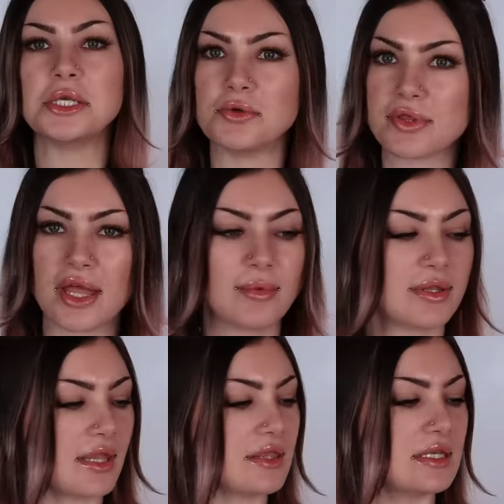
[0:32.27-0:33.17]
And she was telling me
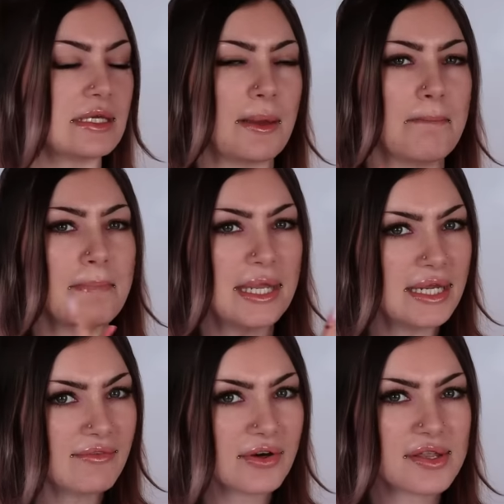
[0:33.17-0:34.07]
that the
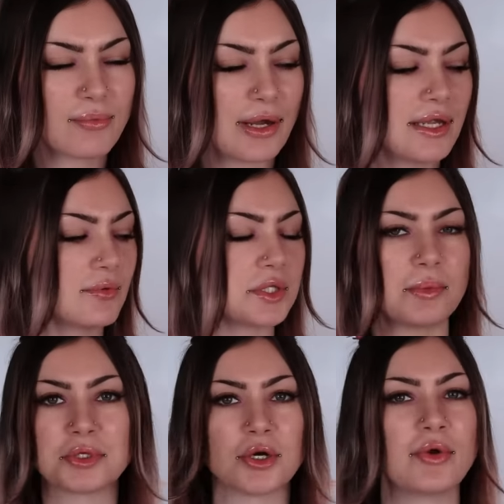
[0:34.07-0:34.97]
Miniverse brand, which
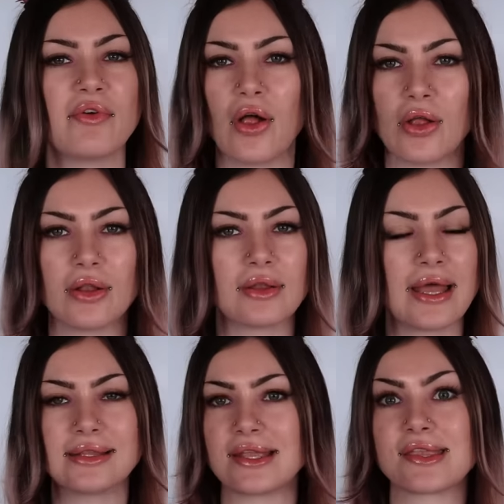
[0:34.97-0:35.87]
I'm sure we've all
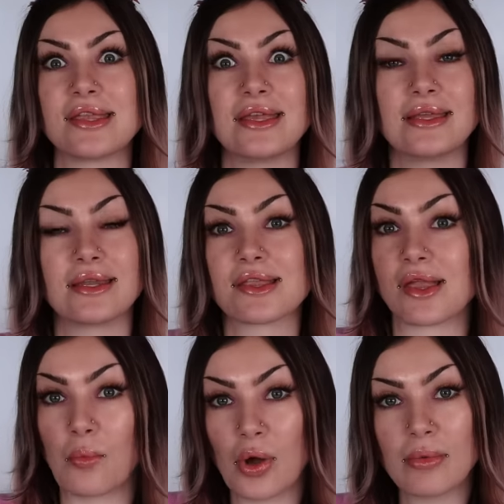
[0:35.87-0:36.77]
at least seen
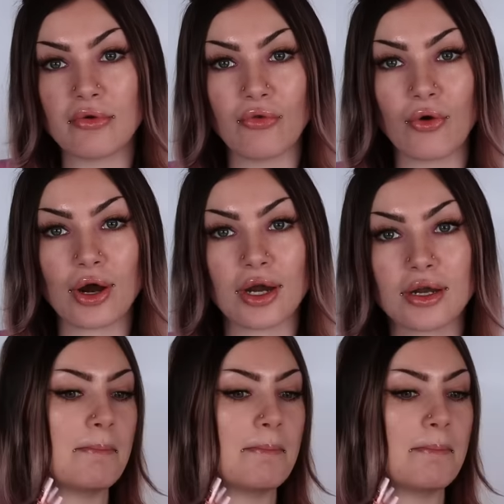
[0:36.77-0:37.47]
somewhat before,